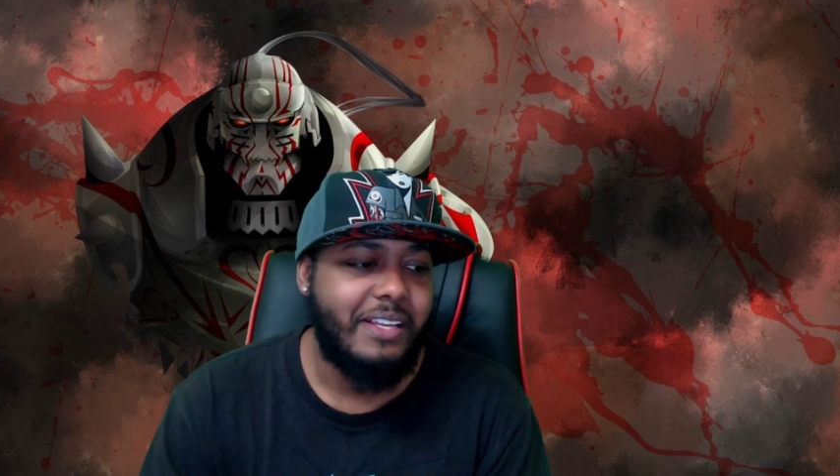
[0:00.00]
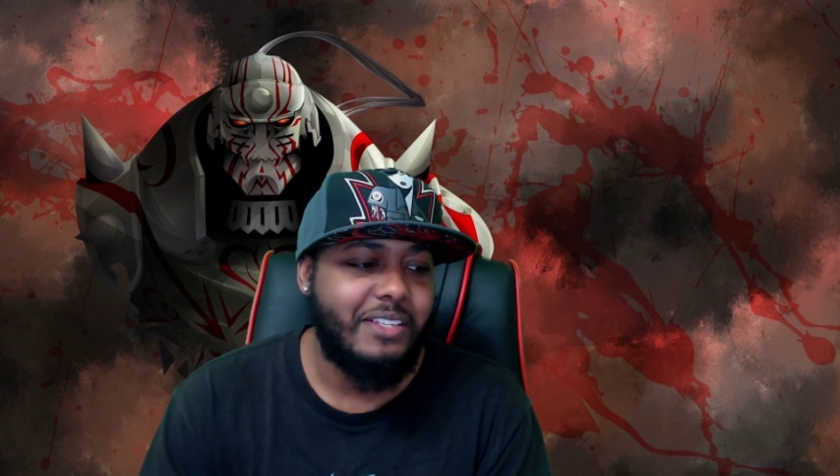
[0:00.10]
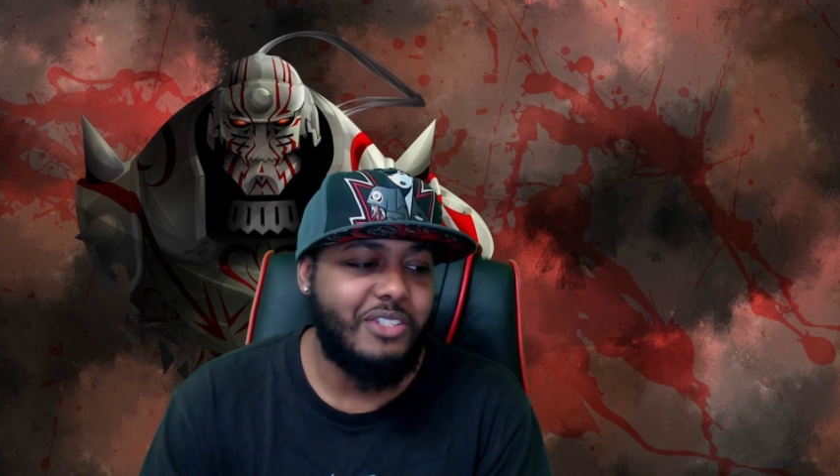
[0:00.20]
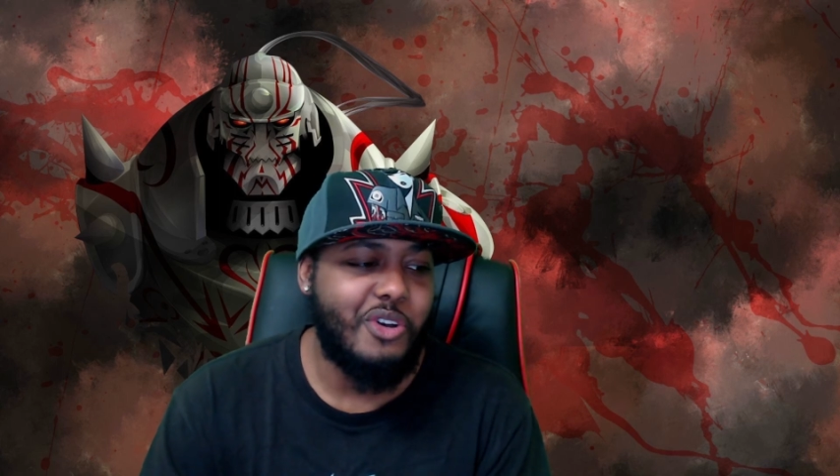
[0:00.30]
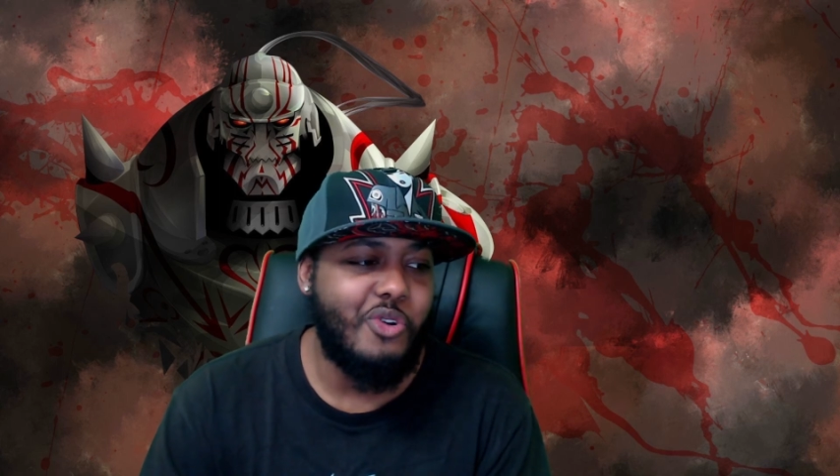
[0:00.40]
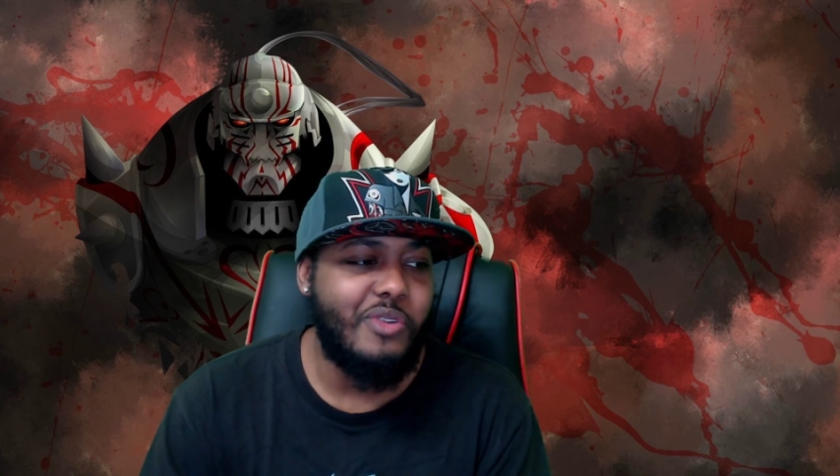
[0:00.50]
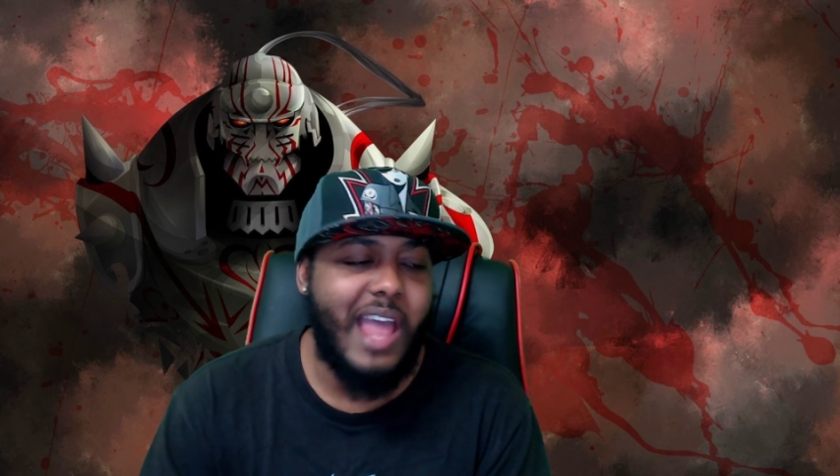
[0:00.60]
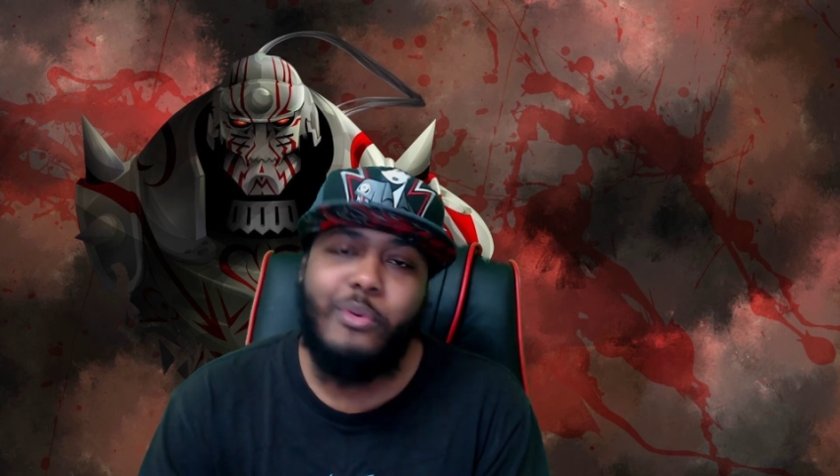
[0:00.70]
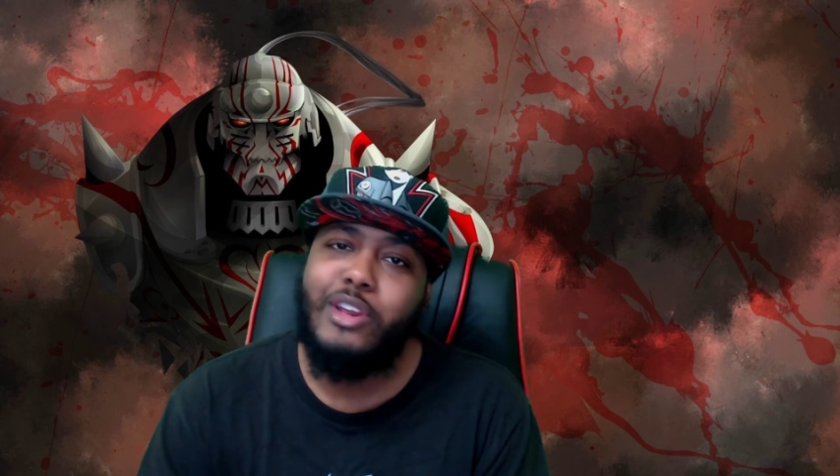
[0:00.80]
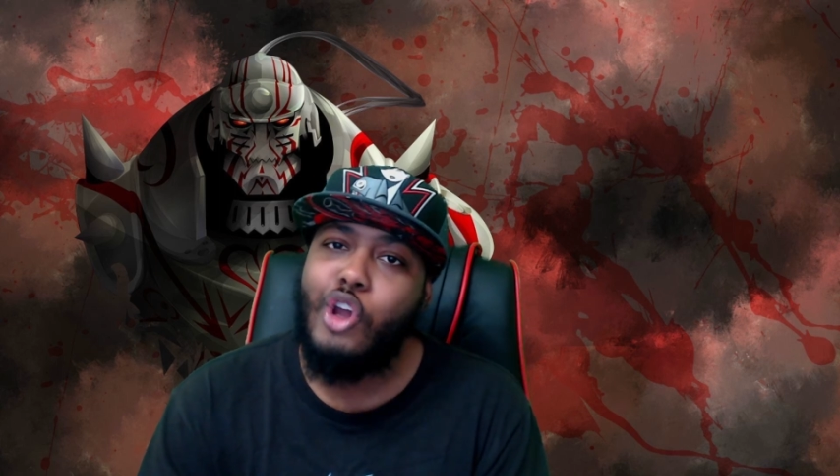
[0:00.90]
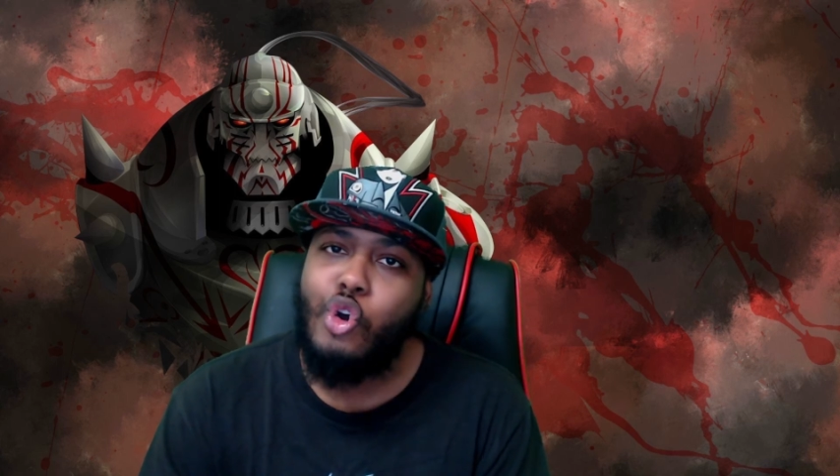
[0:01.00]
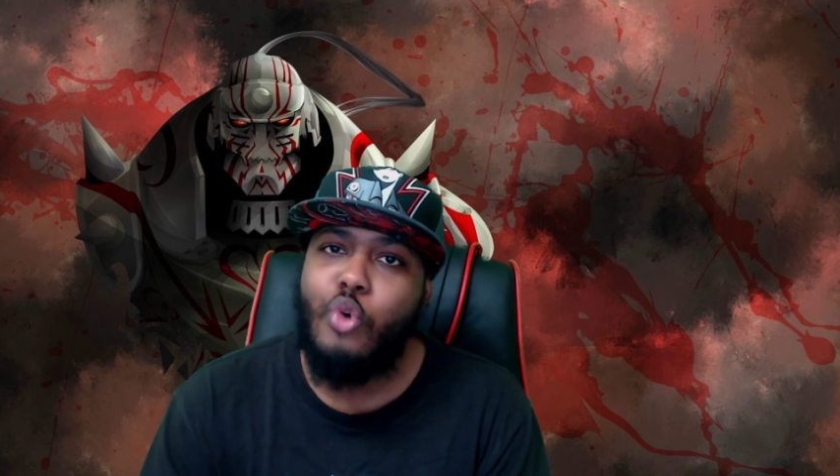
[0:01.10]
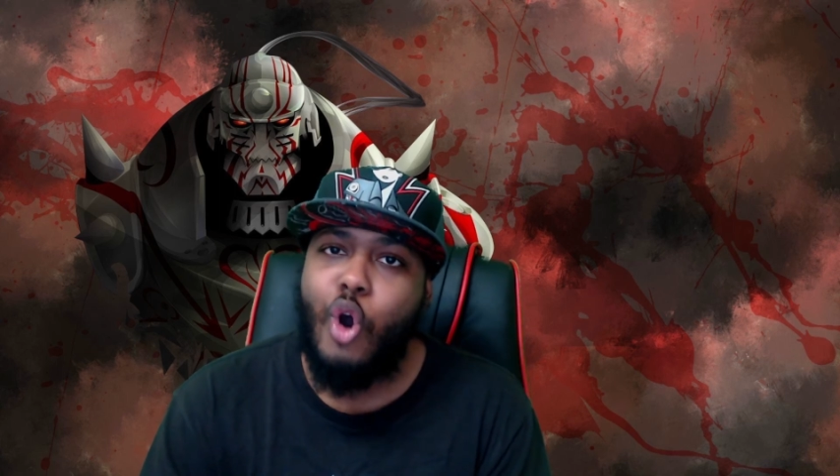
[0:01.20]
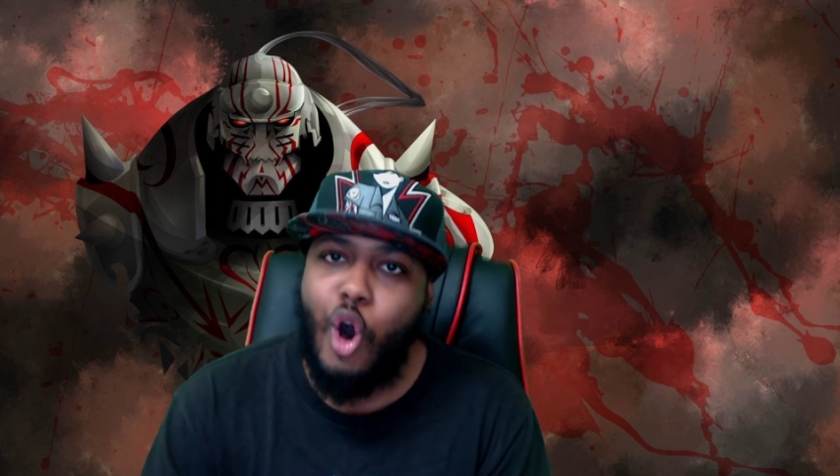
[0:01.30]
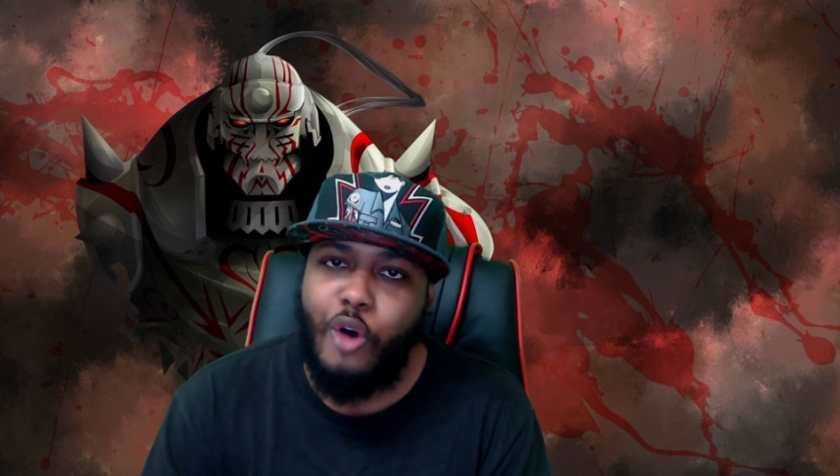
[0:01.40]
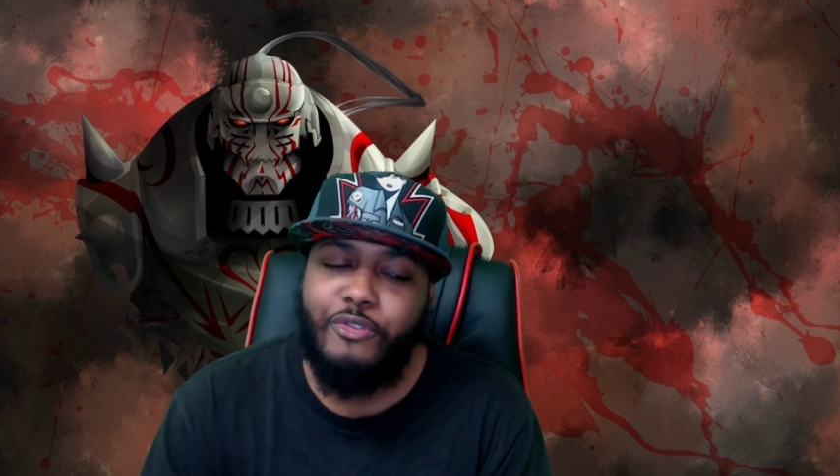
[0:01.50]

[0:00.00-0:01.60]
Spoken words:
So now we know who all